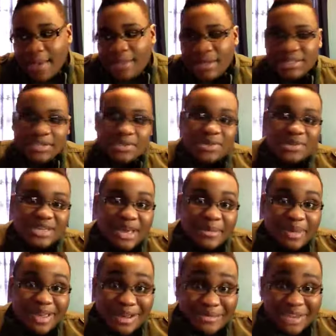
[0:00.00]
But I just want to come
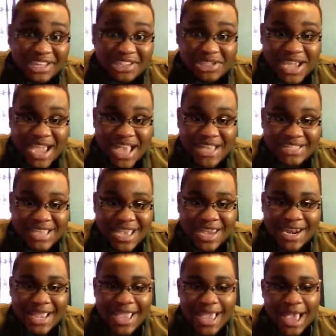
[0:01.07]
and update you guys
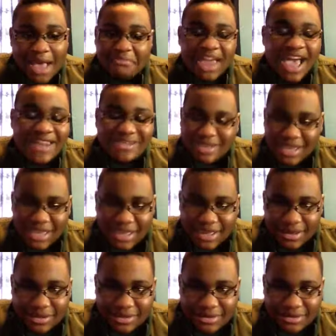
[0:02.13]
that I'm not dead.